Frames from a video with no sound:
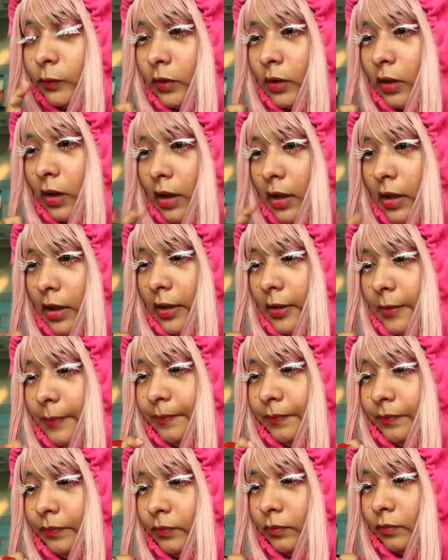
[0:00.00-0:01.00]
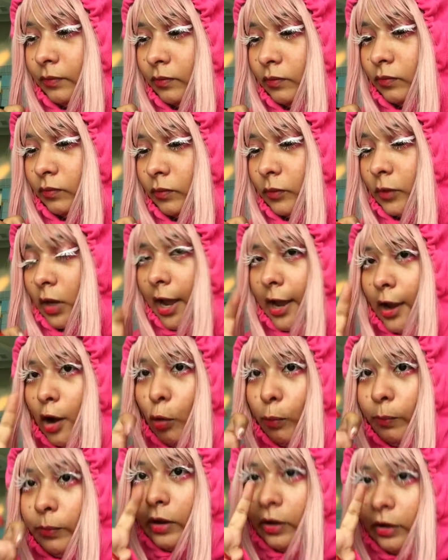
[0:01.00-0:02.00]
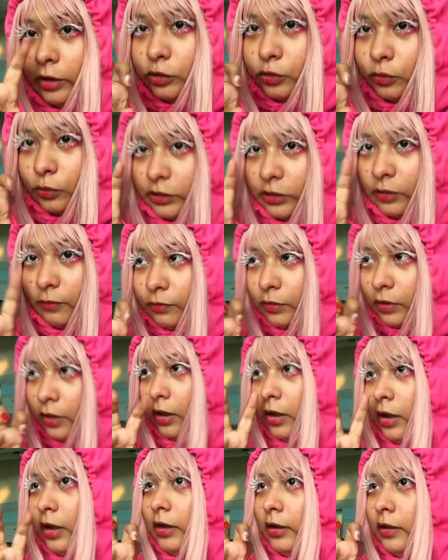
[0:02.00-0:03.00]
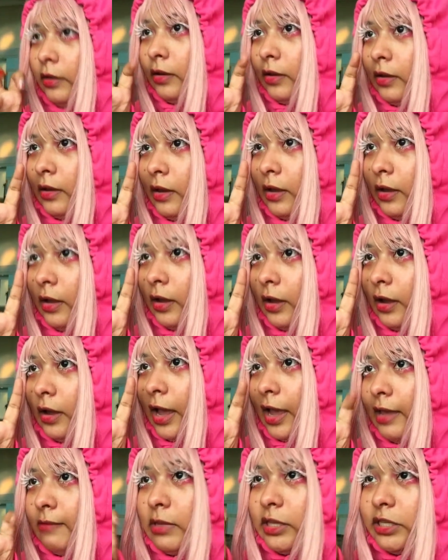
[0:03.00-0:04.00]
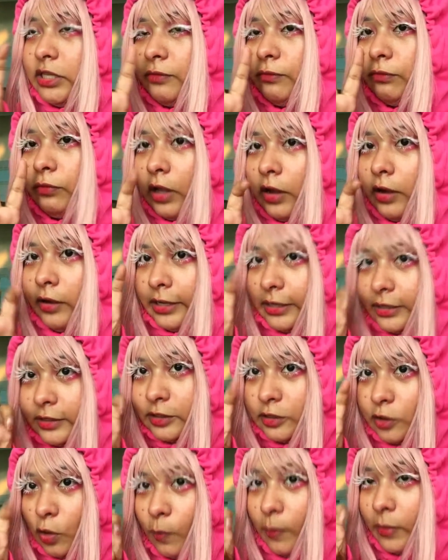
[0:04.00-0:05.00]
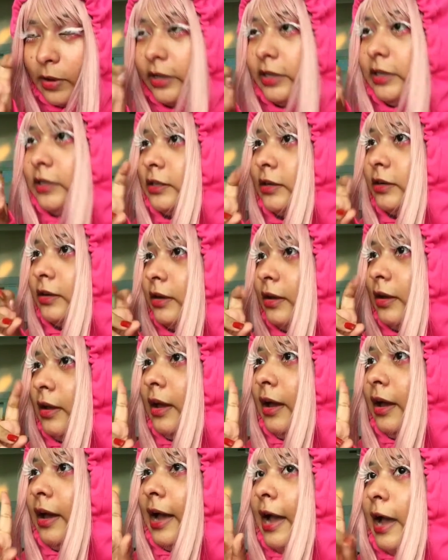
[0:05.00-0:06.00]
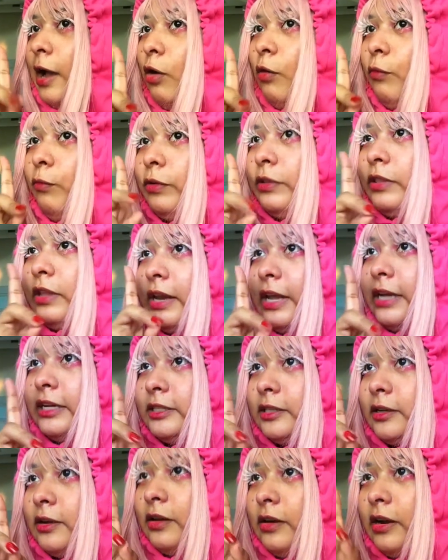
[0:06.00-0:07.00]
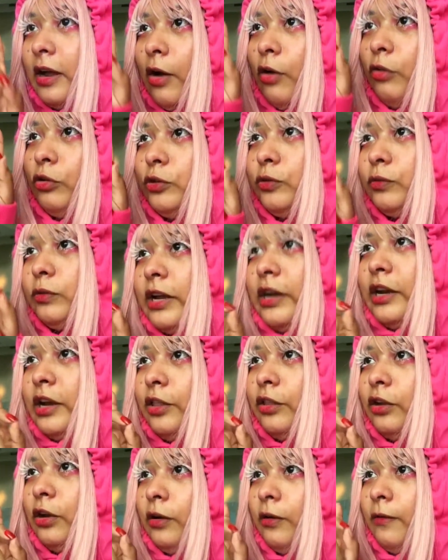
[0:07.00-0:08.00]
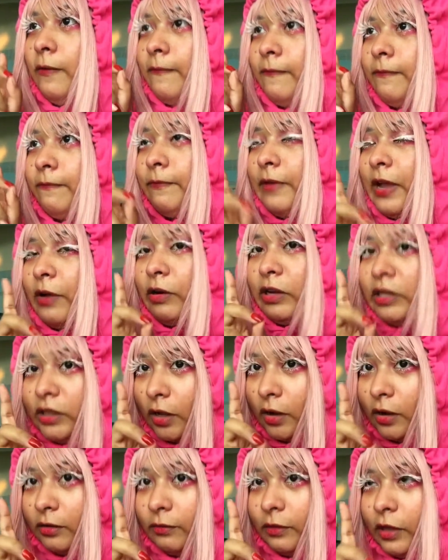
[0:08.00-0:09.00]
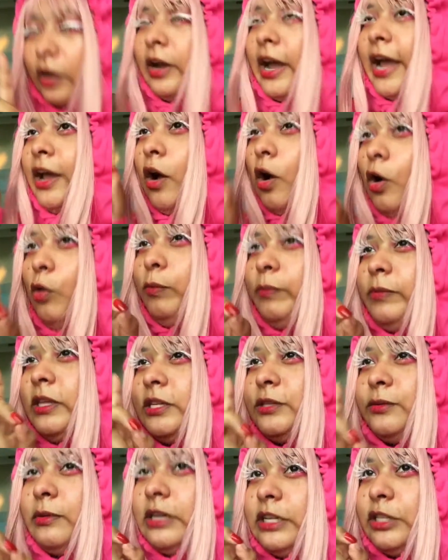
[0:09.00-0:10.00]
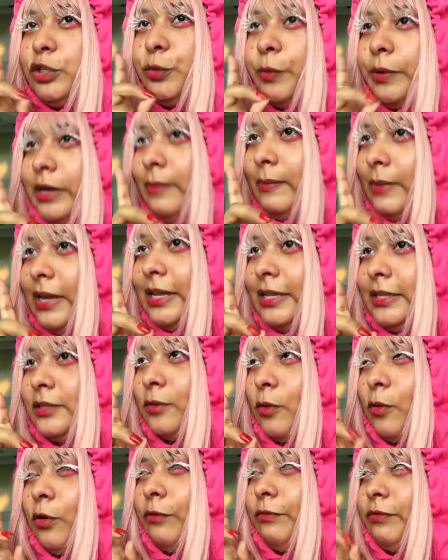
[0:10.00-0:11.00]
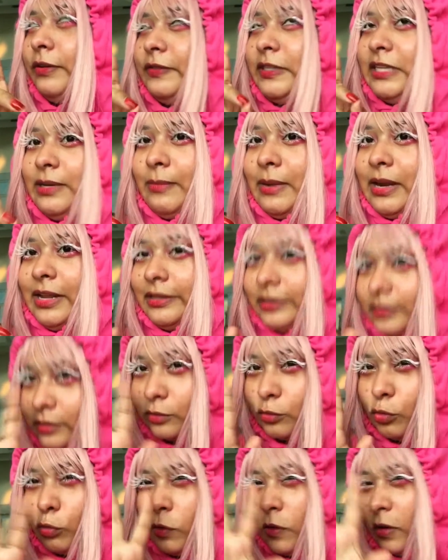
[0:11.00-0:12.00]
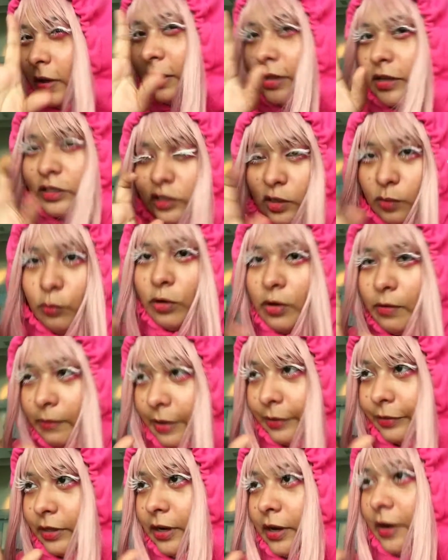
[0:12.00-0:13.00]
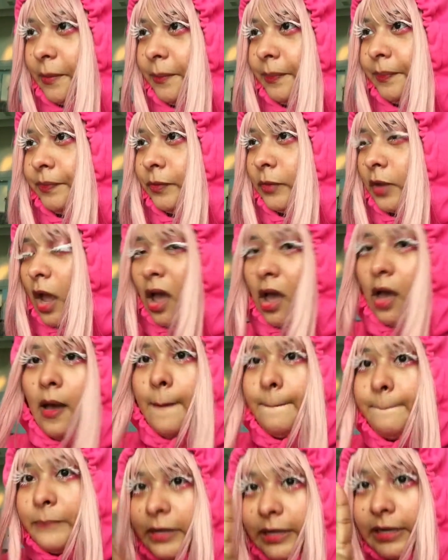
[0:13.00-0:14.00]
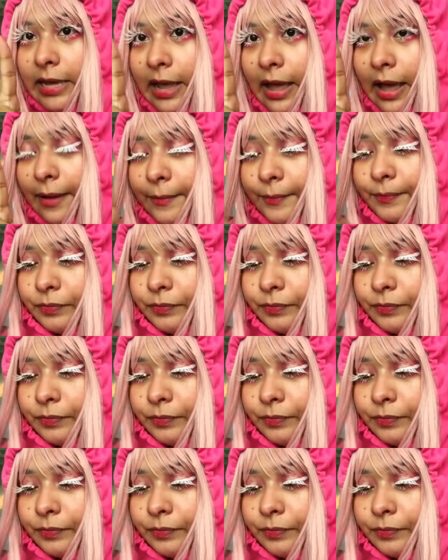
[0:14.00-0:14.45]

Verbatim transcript: I hope y'all enjoyed the vlog. I missed vlogging so much. I hope for the next con I'll do another very long vlog. I hope this one is 20 minutes or 15 minutes. Somewhere around there. But yeah.